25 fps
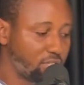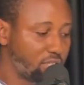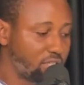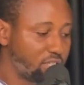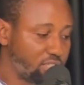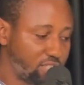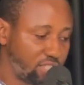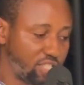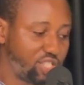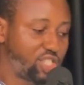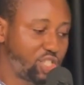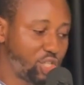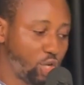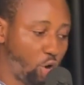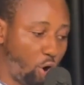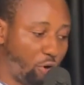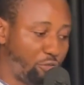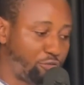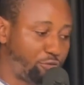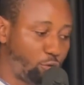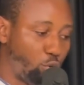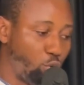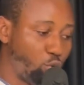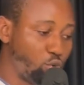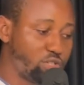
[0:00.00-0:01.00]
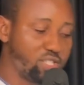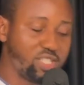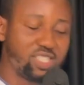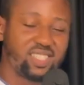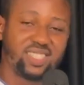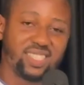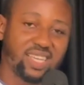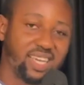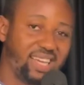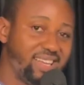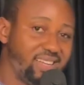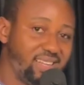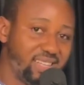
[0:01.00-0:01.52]
The C of O
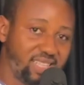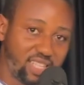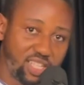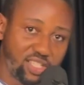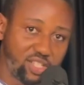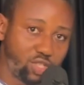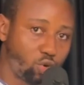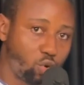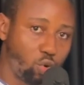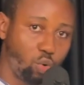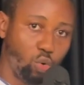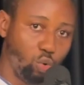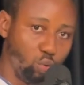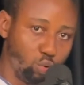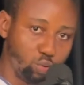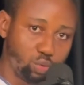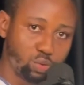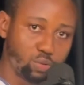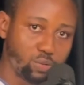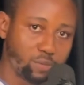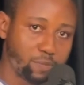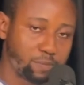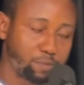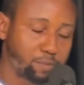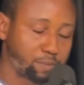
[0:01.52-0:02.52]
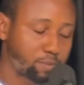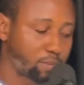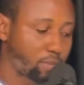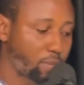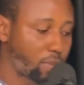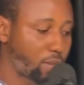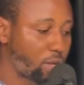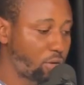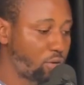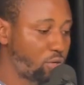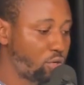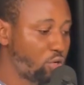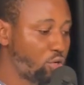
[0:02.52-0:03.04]
is a leasehold.
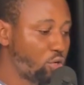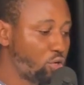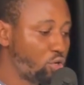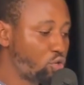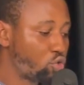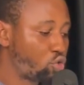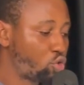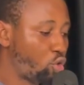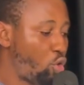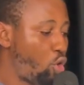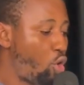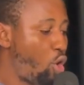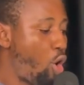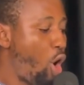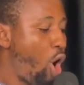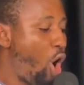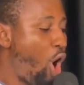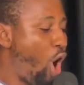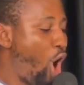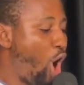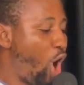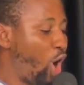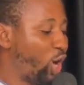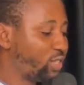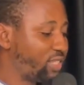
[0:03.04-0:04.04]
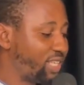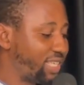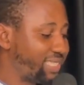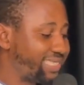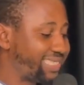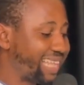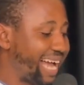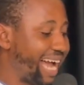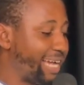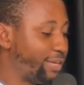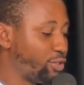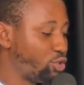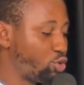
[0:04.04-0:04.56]
So all the
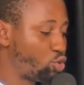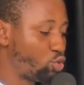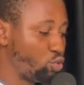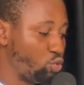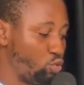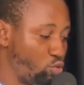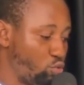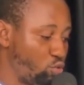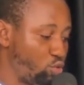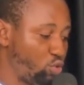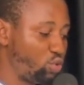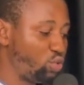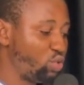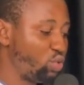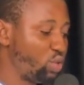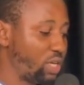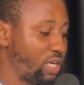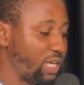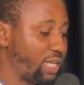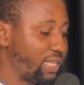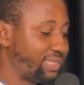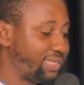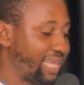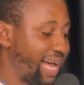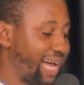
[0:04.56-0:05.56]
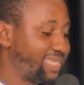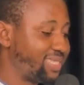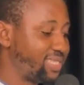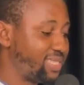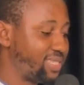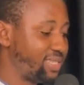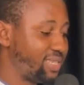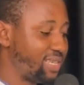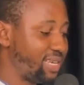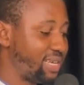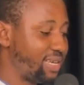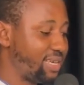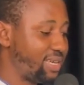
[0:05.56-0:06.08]
titles
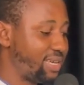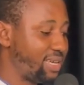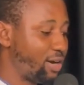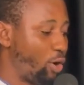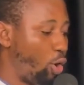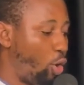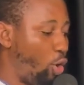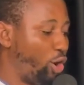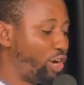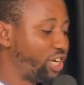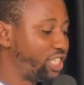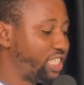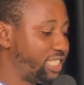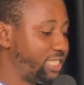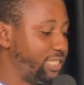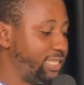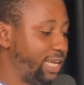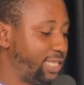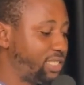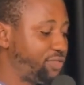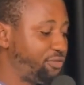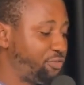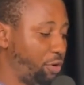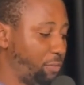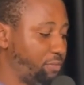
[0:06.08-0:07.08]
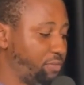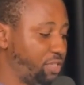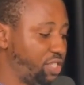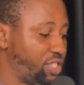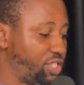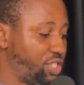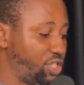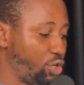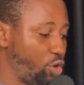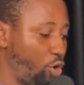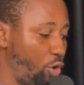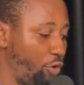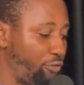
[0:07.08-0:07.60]
that originate from this
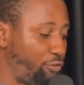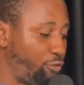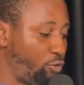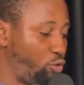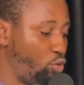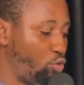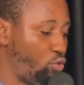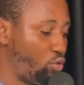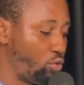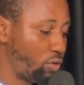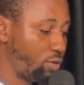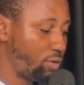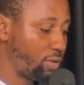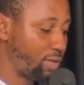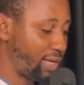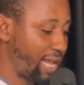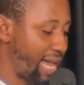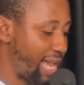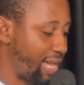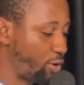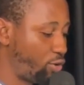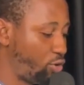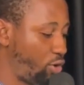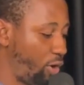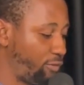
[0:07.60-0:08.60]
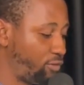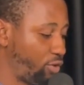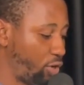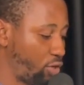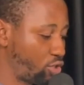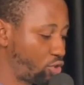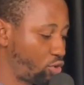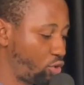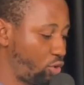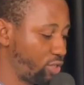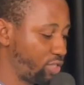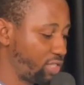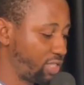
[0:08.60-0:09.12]
C of O, like governor's
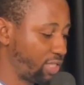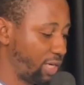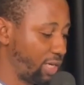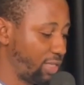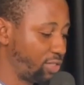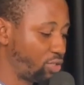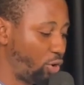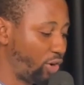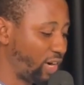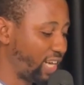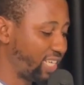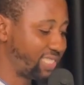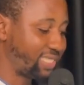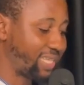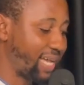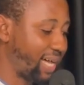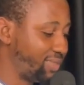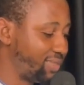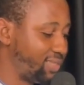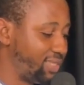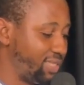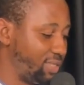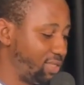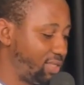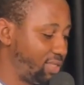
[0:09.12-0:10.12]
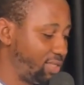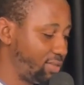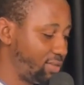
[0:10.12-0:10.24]
consent or registered deed,